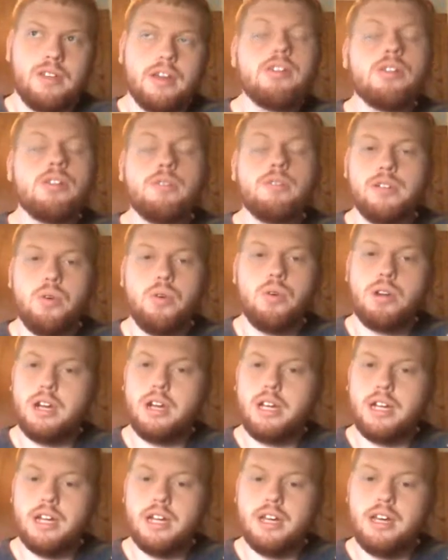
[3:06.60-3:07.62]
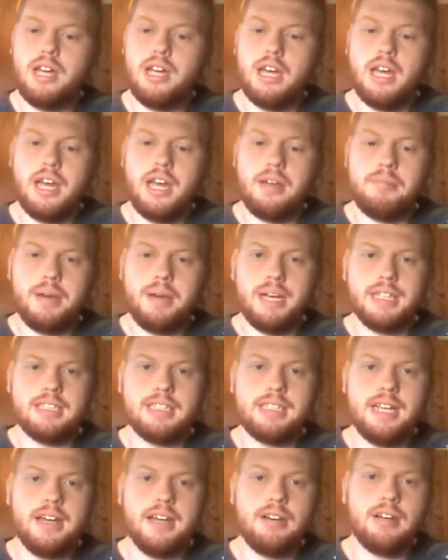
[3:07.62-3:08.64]
were recorded and
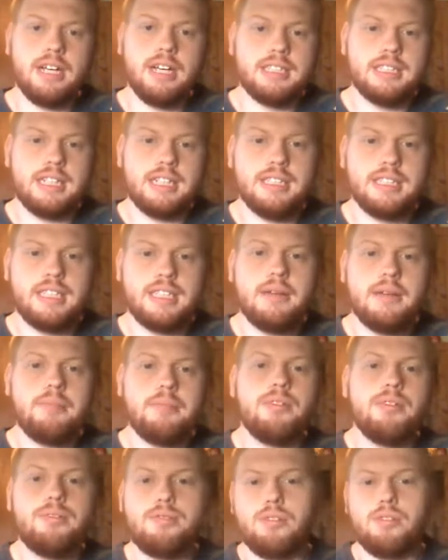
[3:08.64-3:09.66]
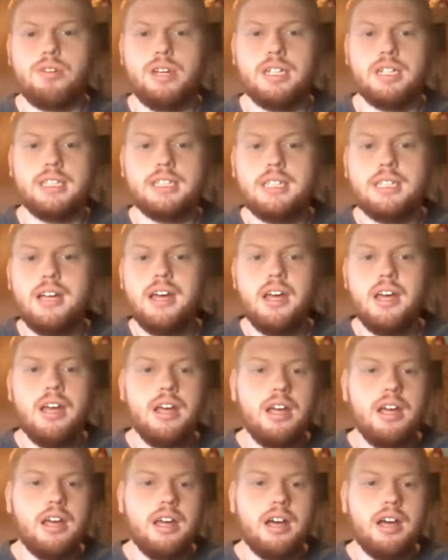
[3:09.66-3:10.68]
passed down as an example for us.
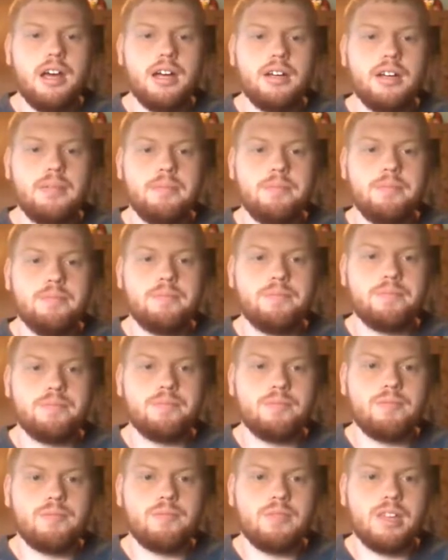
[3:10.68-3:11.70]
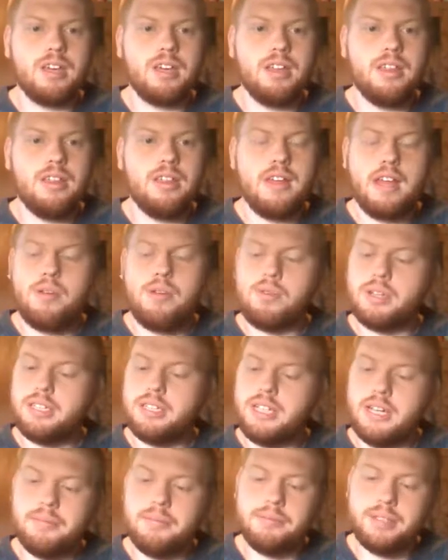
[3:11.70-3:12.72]
They were
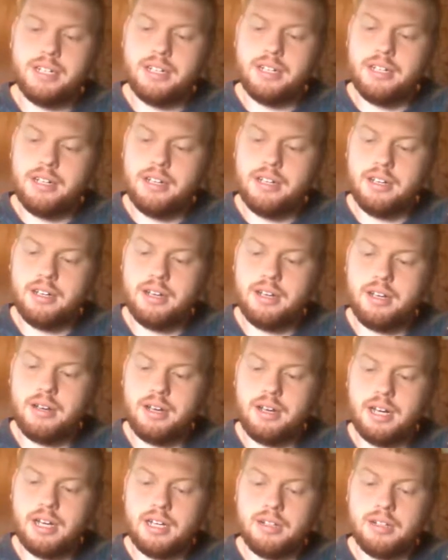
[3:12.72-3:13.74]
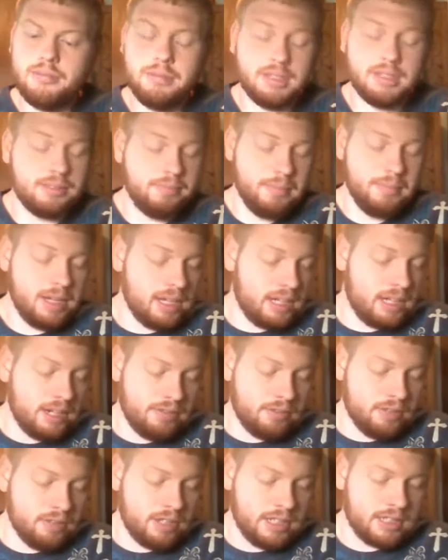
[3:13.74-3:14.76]
tempted, many
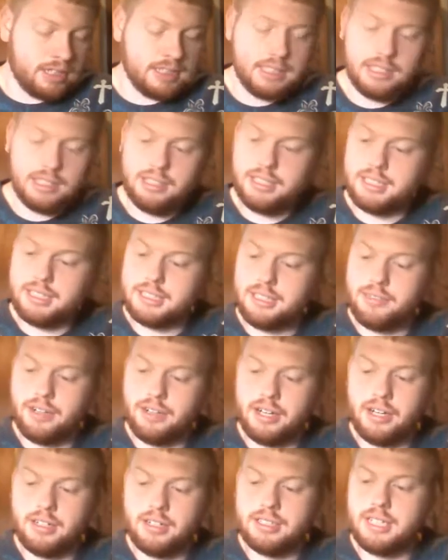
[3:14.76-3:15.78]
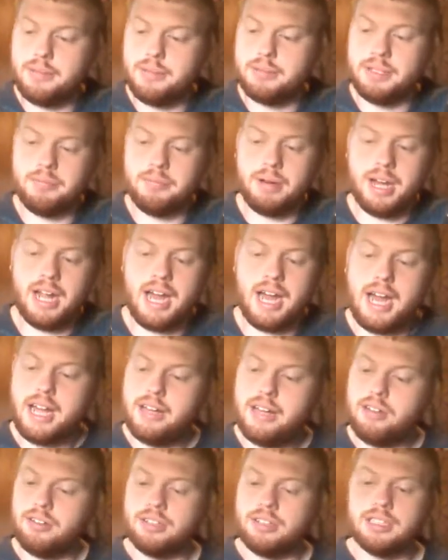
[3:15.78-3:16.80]
different things that it lists over here, tempted by
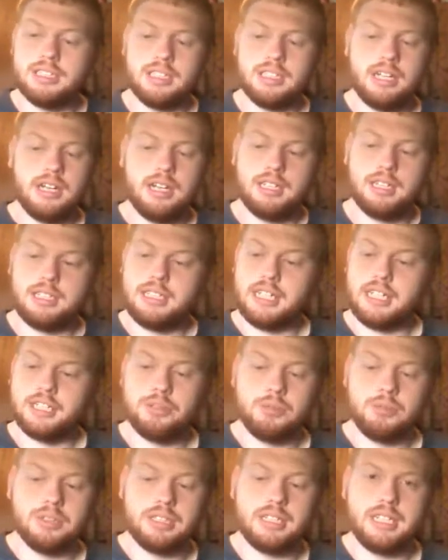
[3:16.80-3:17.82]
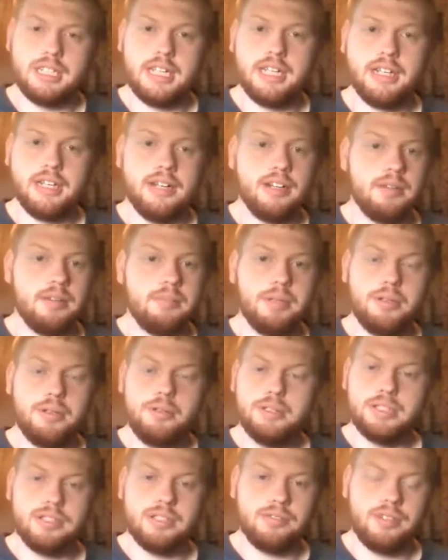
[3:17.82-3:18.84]
idols, sexual sin,
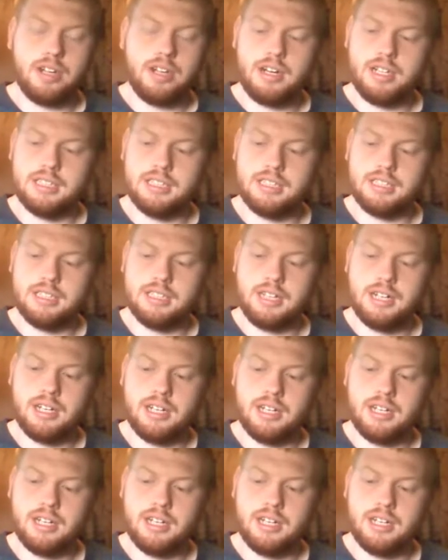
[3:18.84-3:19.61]
abuse of God's